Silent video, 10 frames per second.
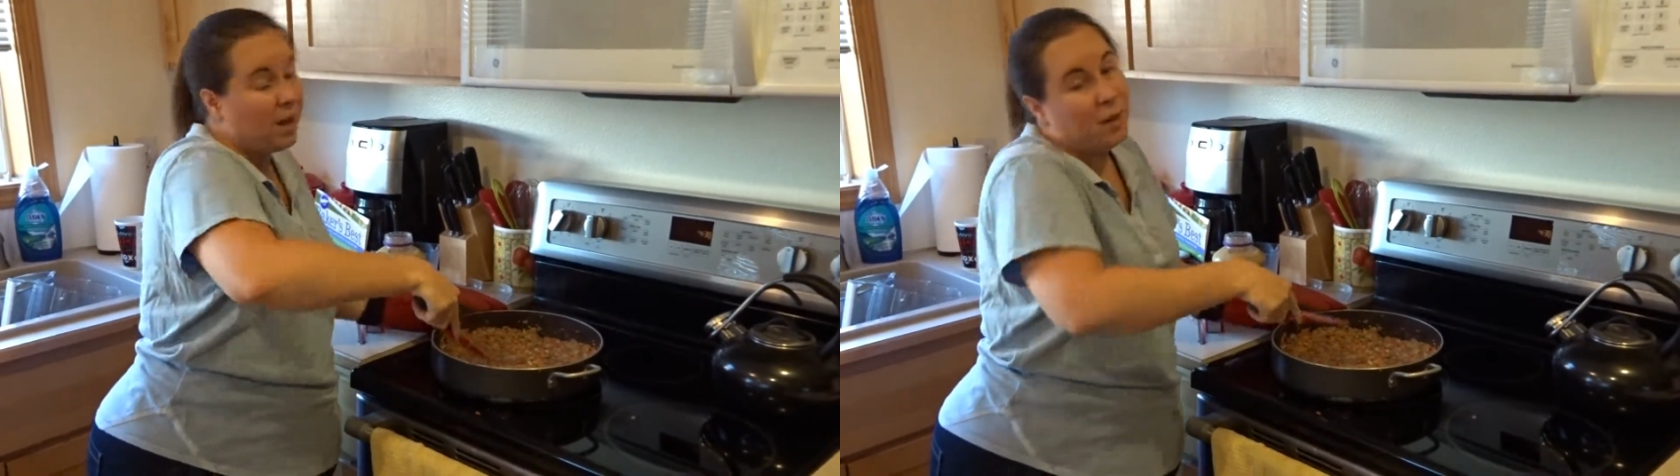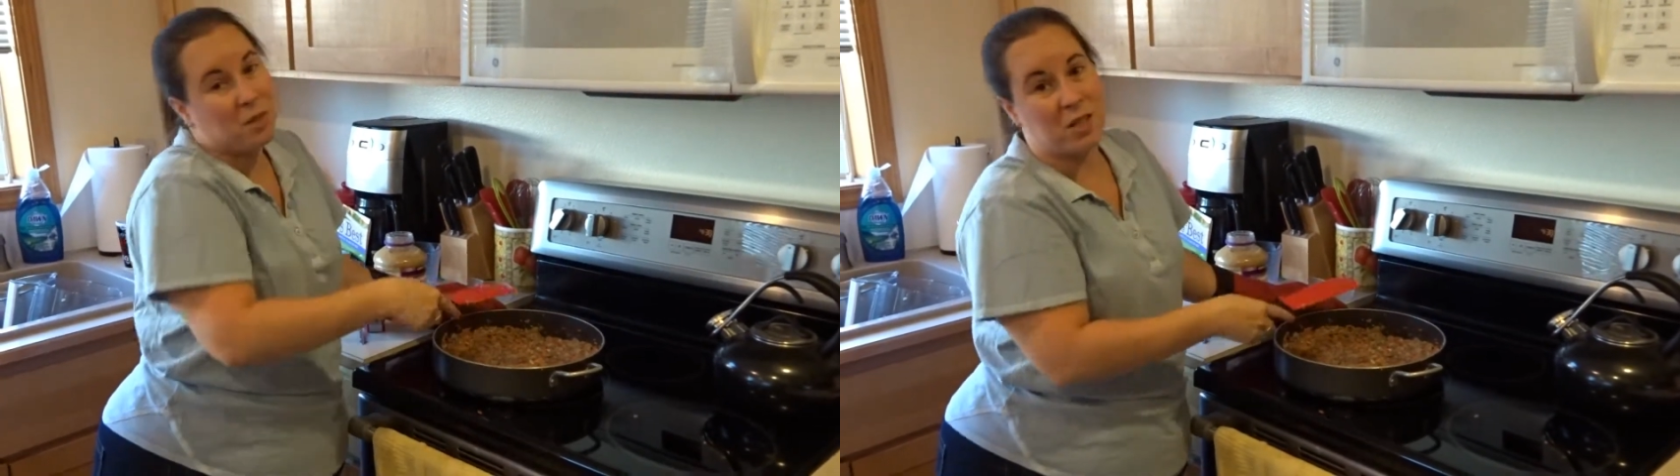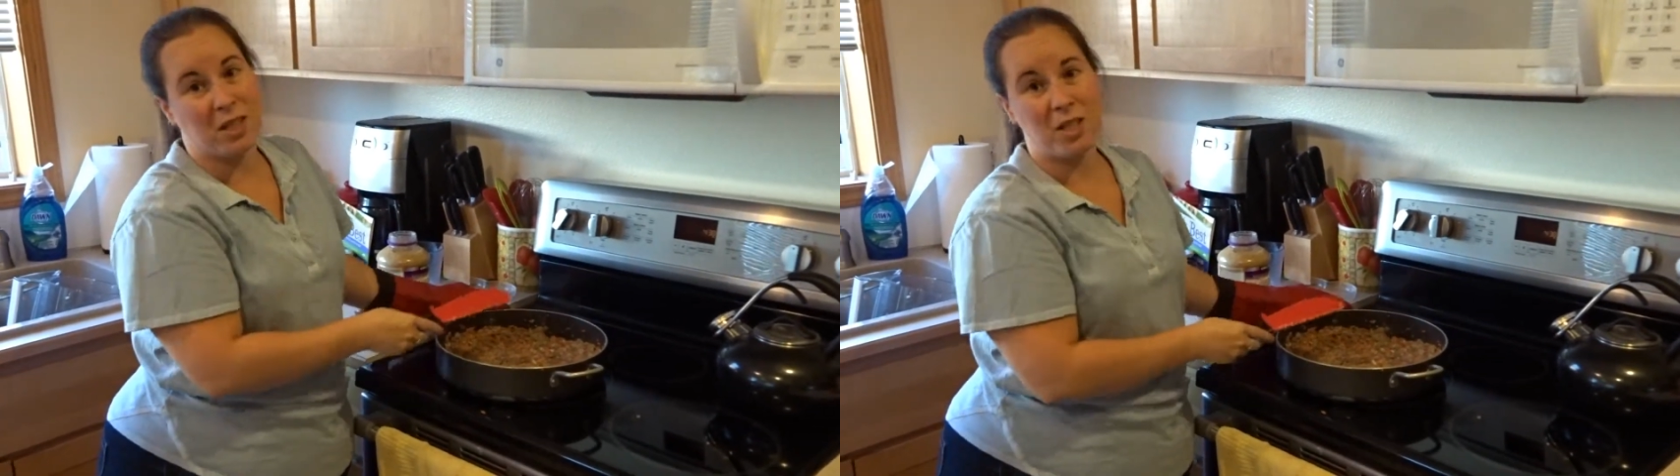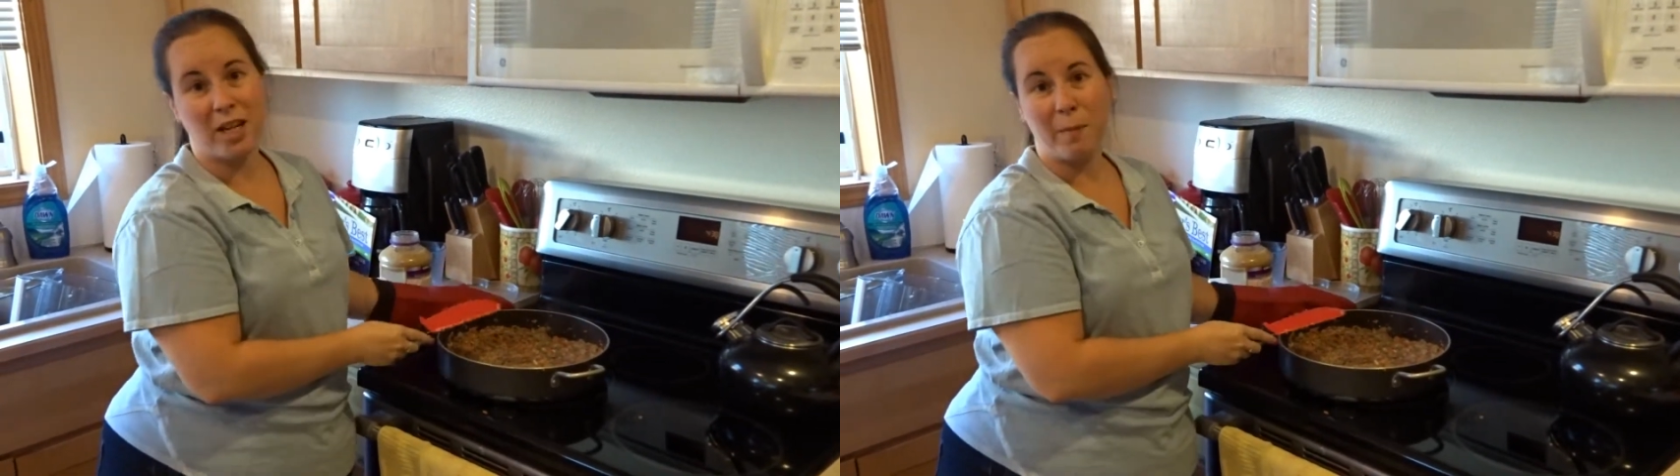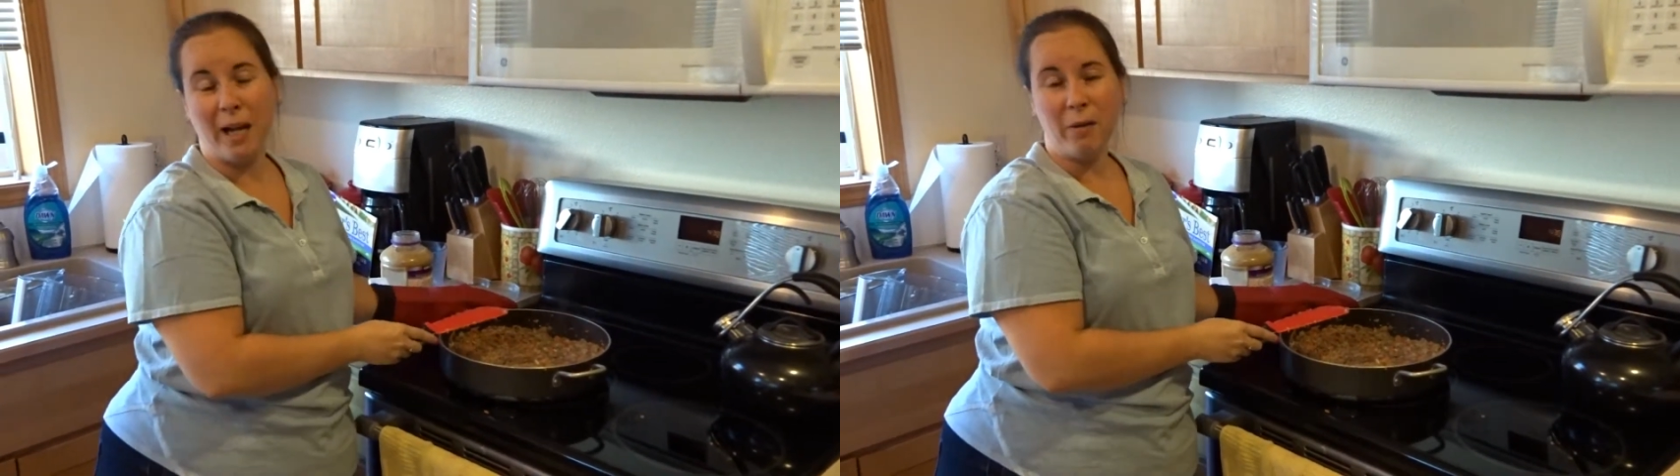I'm just going to
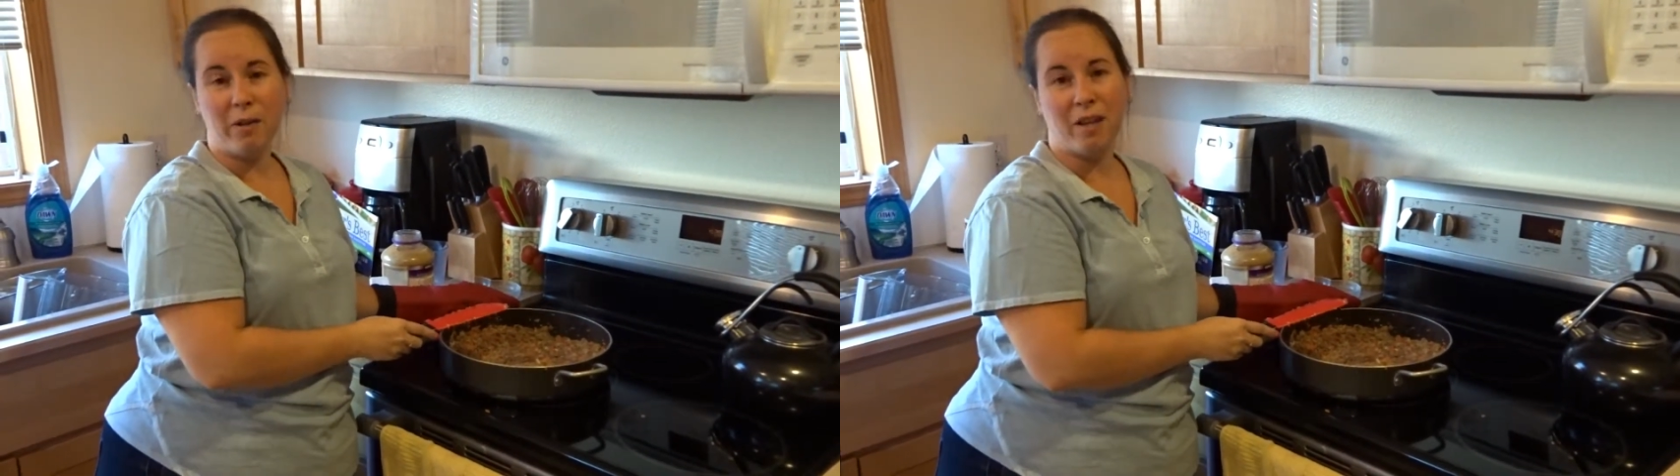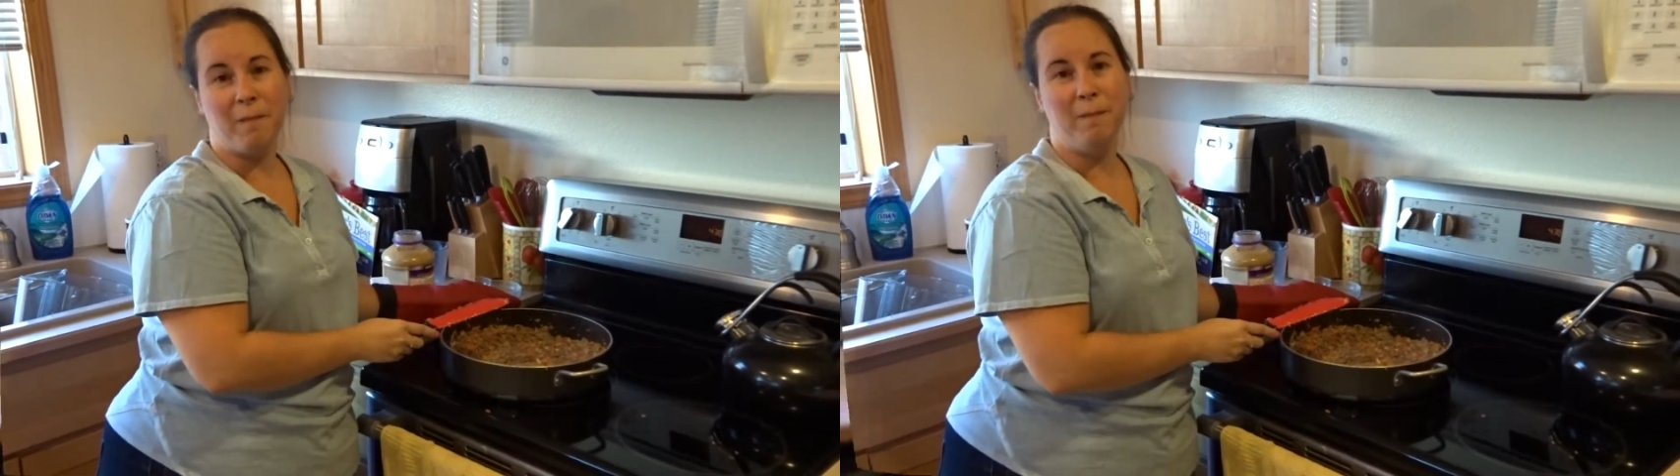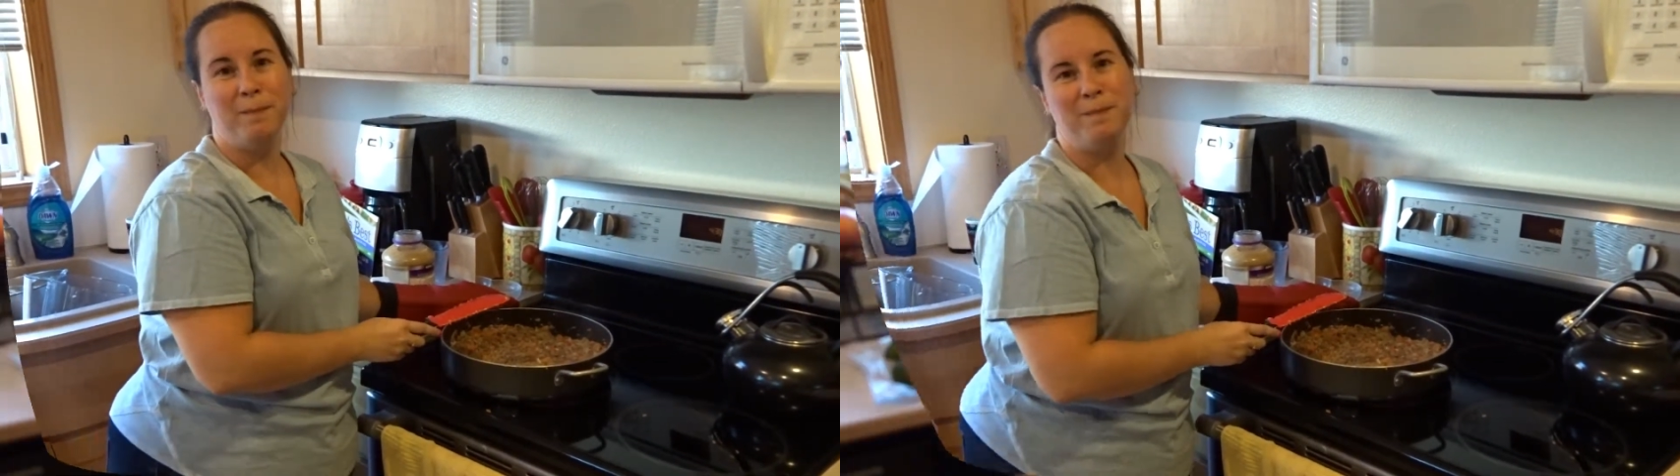check back with you.